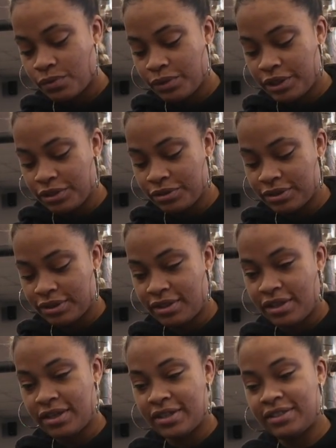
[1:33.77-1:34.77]
we used
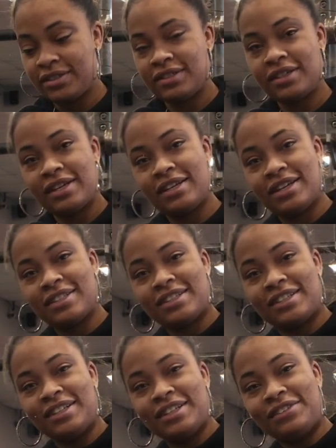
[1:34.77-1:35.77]
this, and
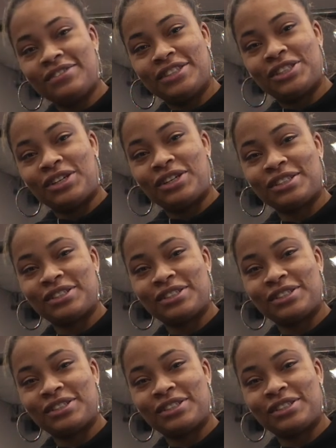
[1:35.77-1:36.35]
it's glittery chalk,